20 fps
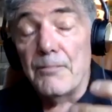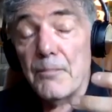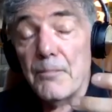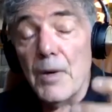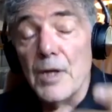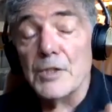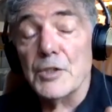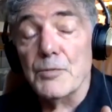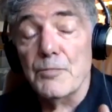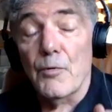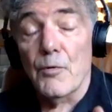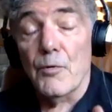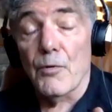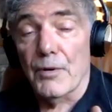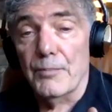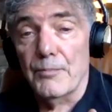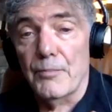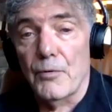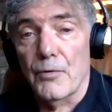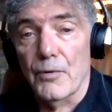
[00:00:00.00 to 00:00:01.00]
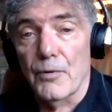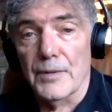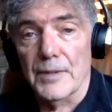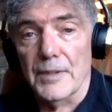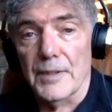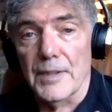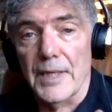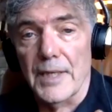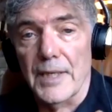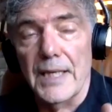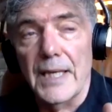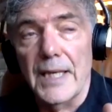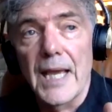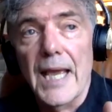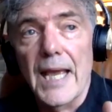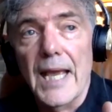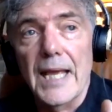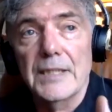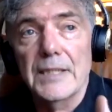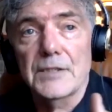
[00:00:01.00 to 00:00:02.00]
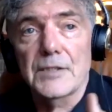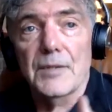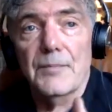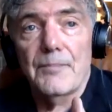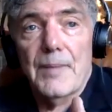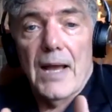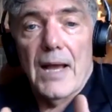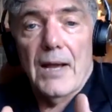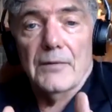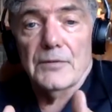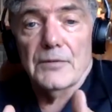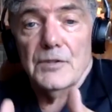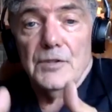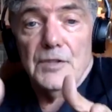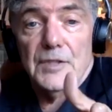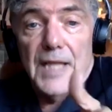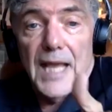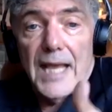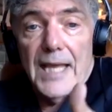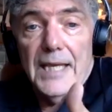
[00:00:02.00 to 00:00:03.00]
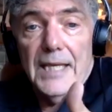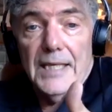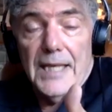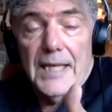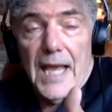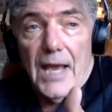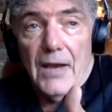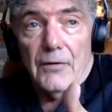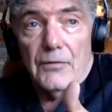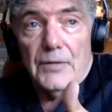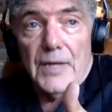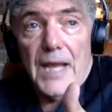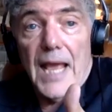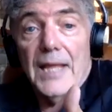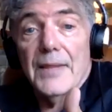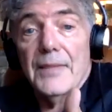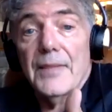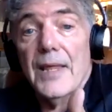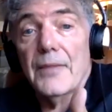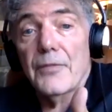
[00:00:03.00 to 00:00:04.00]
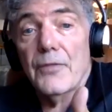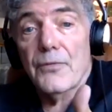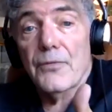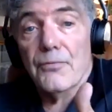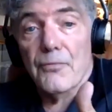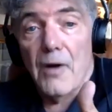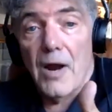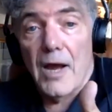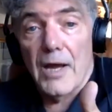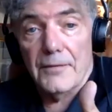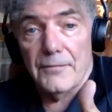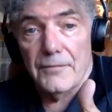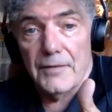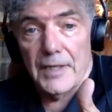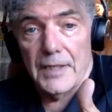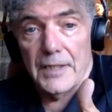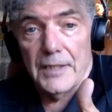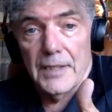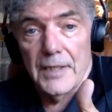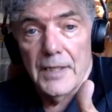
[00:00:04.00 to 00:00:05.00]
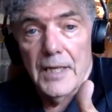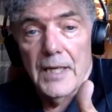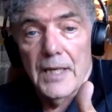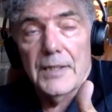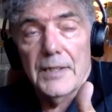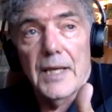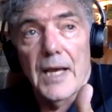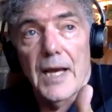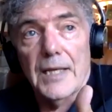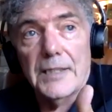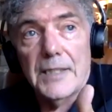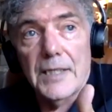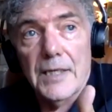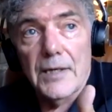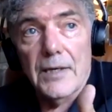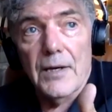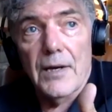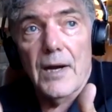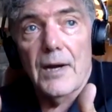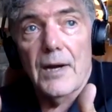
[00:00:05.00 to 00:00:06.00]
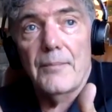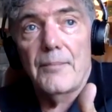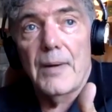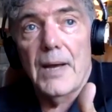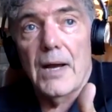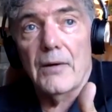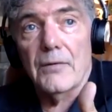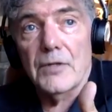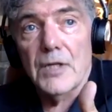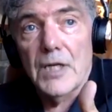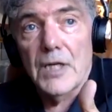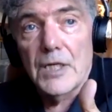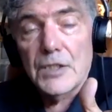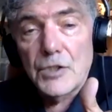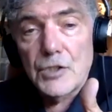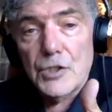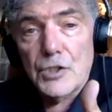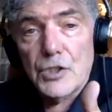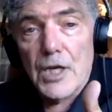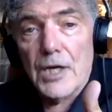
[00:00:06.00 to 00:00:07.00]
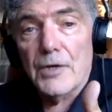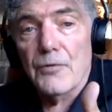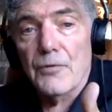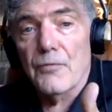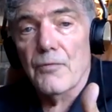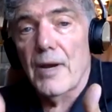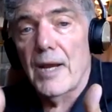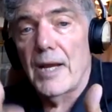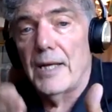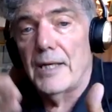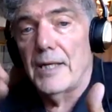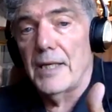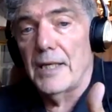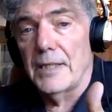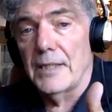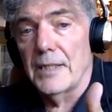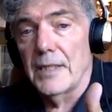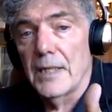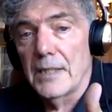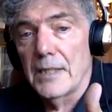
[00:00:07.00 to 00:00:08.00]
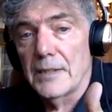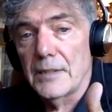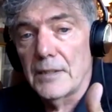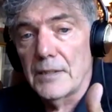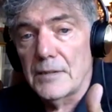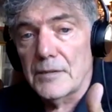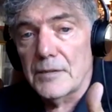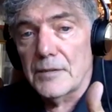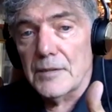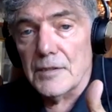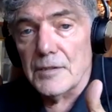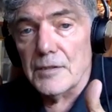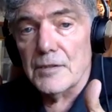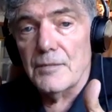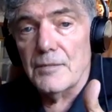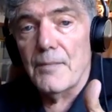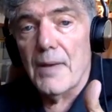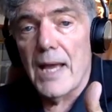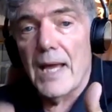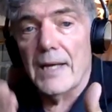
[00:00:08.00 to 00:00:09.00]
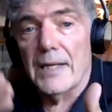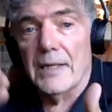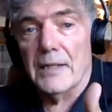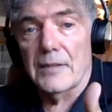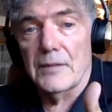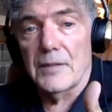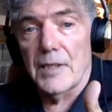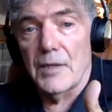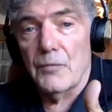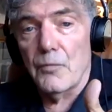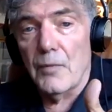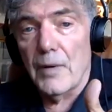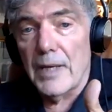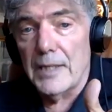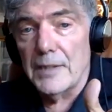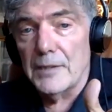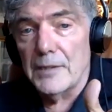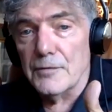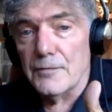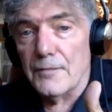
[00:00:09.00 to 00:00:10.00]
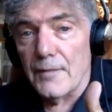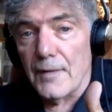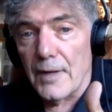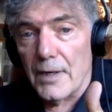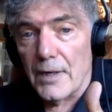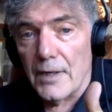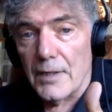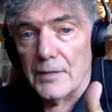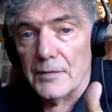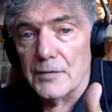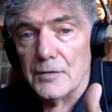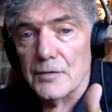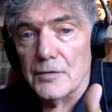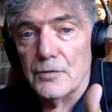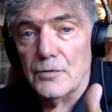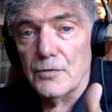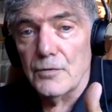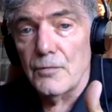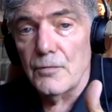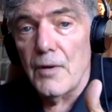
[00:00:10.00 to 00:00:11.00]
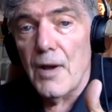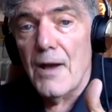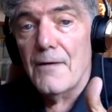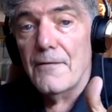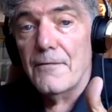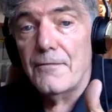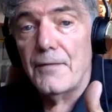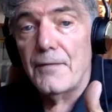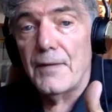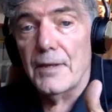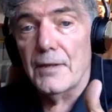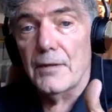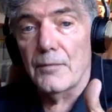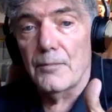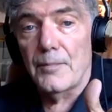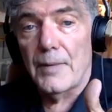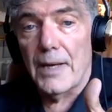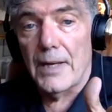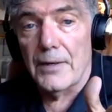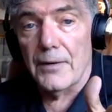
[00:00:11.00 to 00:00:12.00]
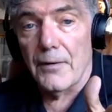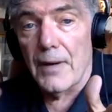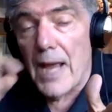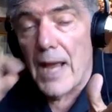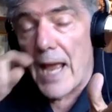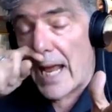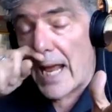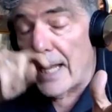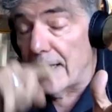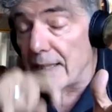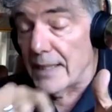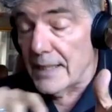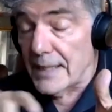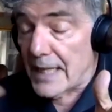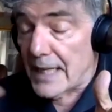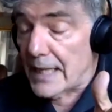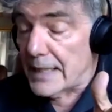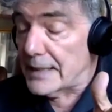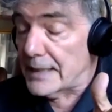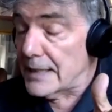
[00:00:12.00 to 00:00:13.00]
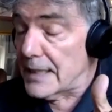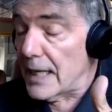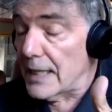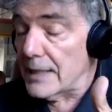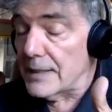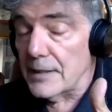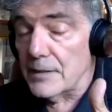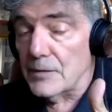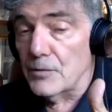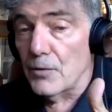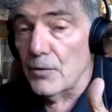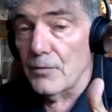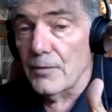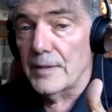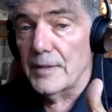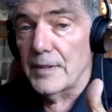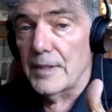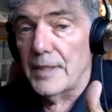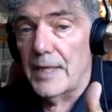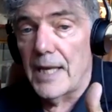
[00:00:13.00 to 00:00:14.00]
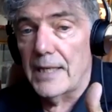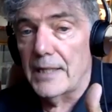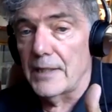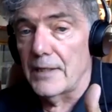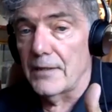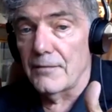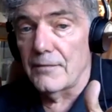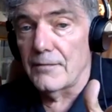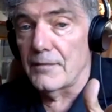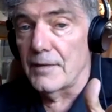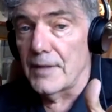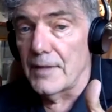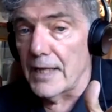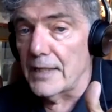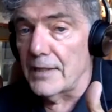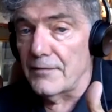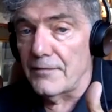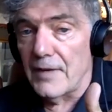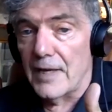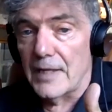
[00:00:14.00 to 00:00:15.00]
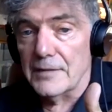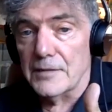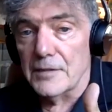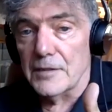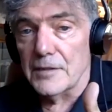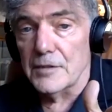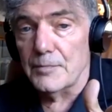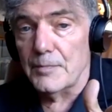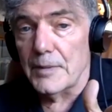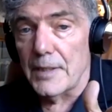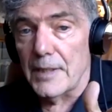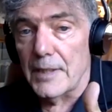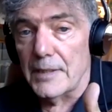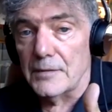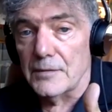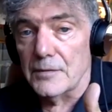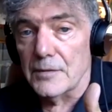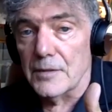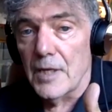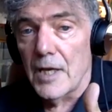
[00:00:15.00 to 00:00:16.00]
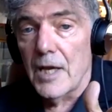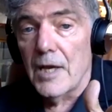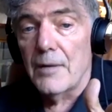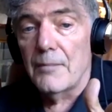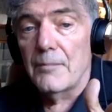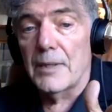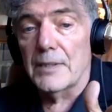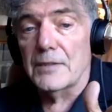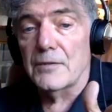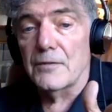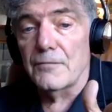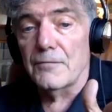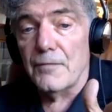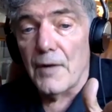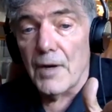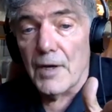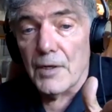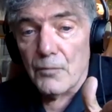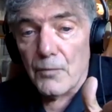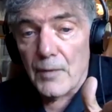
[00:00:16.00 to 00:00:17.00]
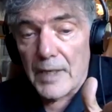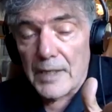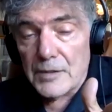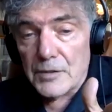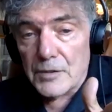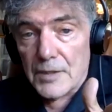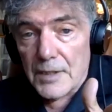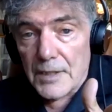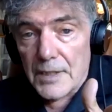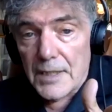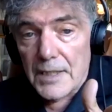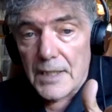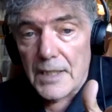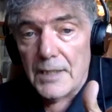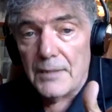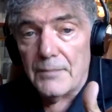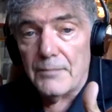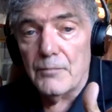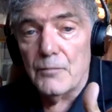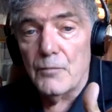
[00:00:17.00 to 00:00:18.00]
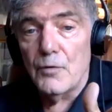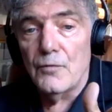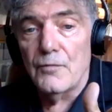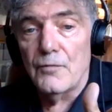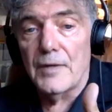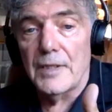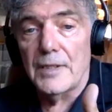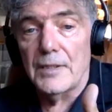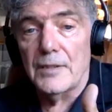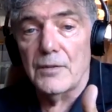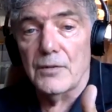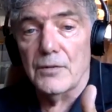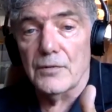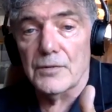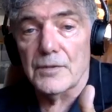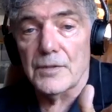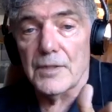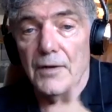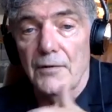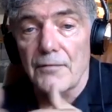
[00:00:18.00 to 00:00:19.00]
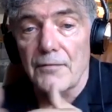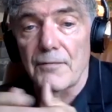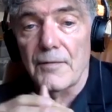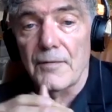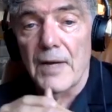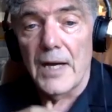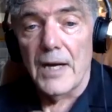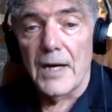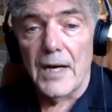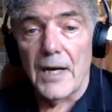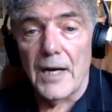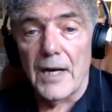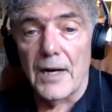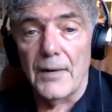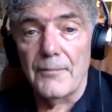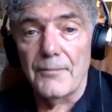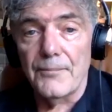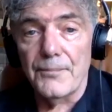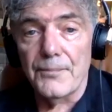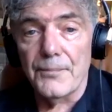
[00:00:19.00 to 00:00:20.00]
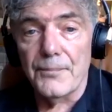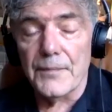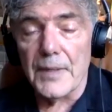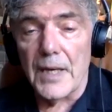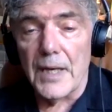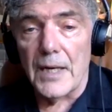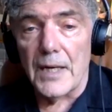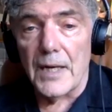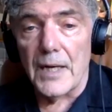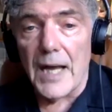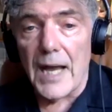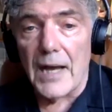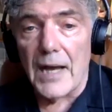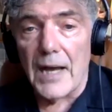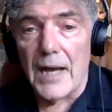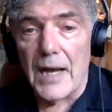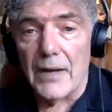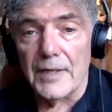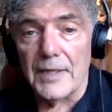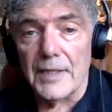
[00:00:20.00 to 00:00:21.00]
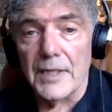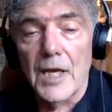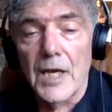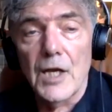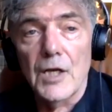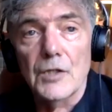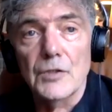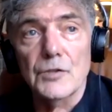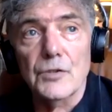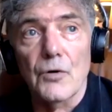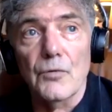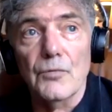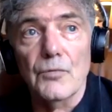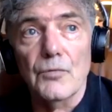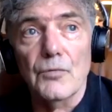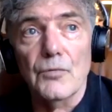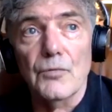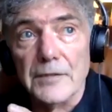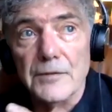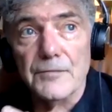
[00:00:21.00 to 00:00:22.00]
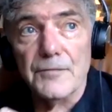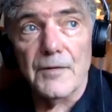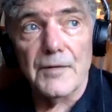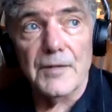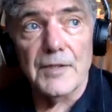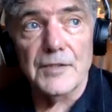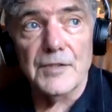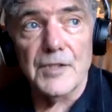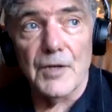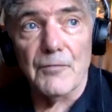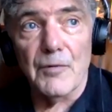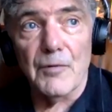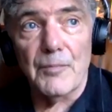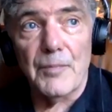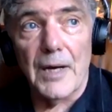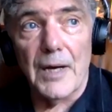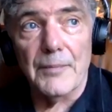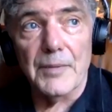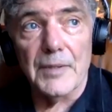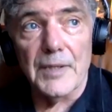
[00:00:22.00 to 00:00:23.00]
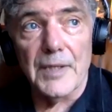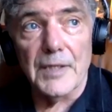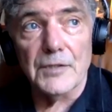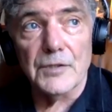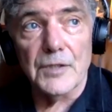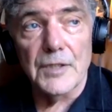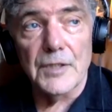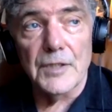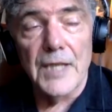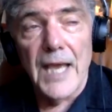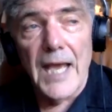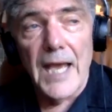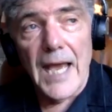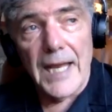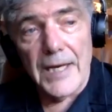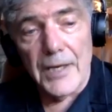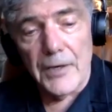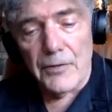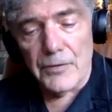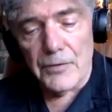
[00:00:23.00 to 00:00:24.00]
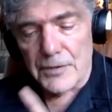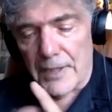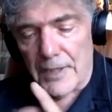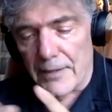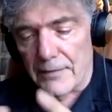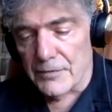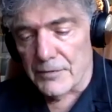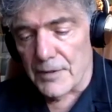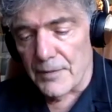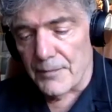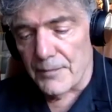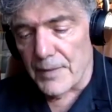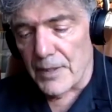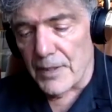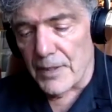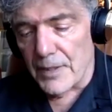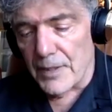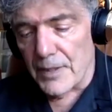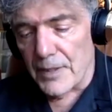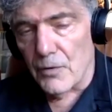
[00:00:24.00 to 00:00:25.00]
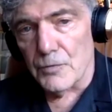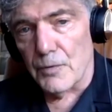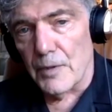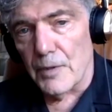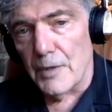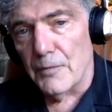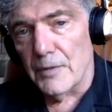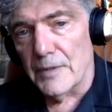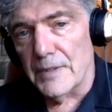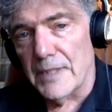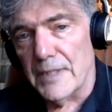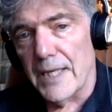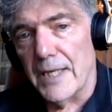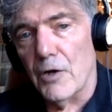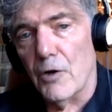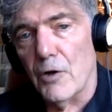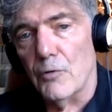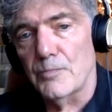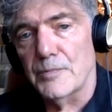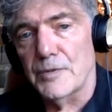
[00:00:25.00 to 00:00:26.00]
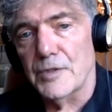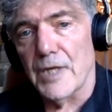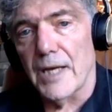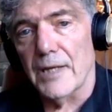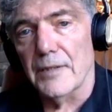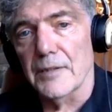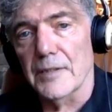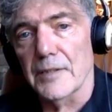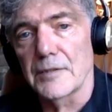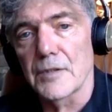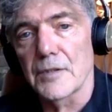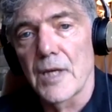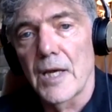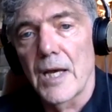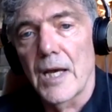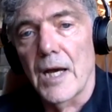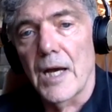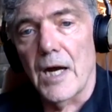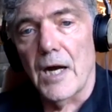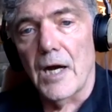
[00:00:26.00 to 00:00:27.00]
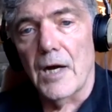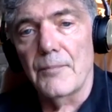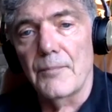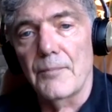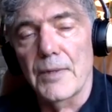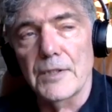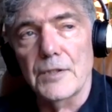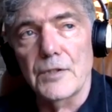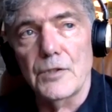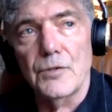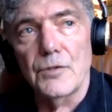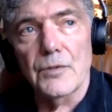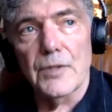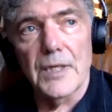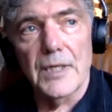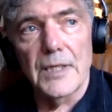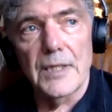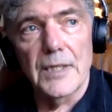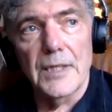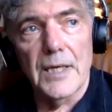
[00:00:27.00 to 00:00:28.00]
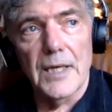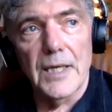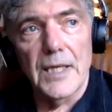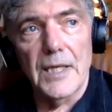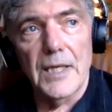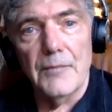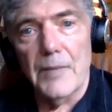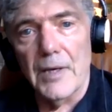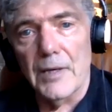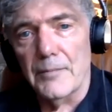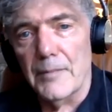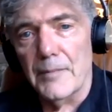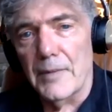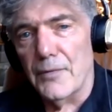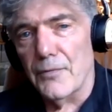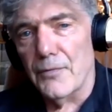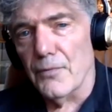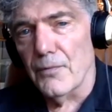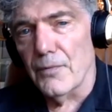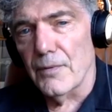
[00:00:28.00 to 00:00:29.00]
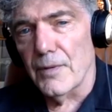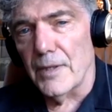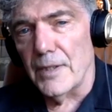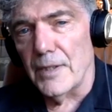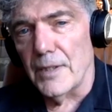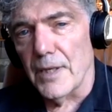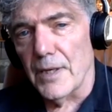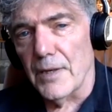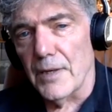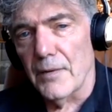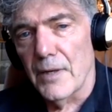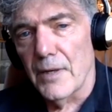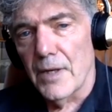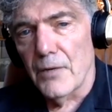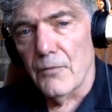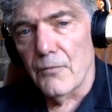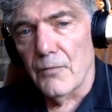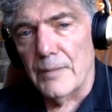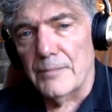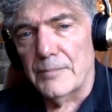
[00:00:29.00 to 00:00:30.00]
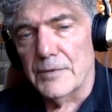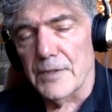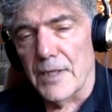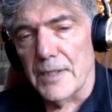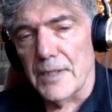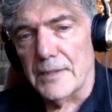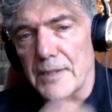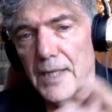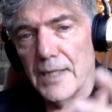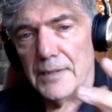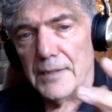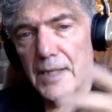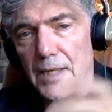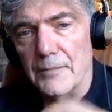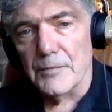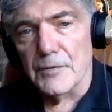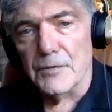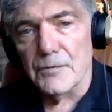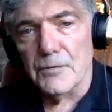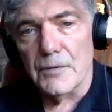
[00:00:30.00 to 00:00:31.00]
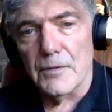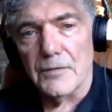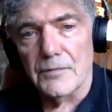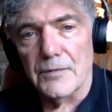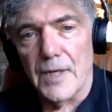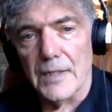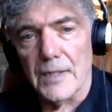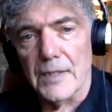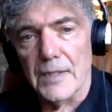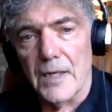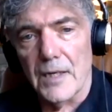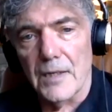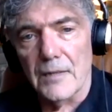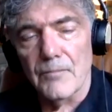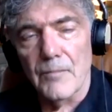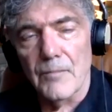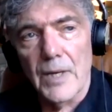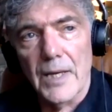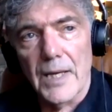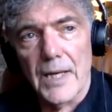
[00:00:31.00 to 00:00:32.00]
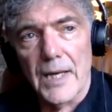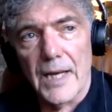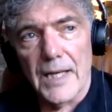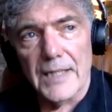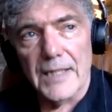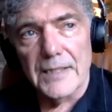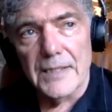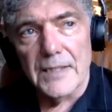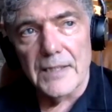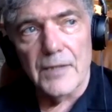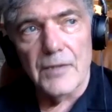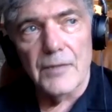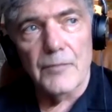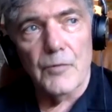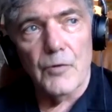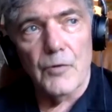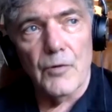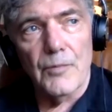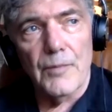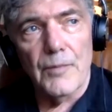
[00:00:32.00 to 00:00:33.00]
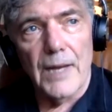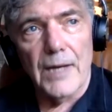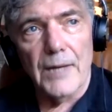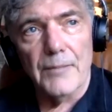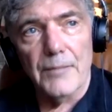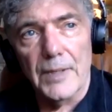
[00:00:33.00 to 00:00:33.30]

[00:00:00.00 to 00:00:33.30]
But much more importantly, it's about staying out and then thriving. The idea about generating systematically ways for us to feel better. And again, not ignoring the negative. Negative has its place, but to find ways to keep moving yourself out of it. So yes, for the general population. And I also have something called the 21-Day Hope Challenge, but you can email me through the website, dantomasulo.com, and I can tell you more about it.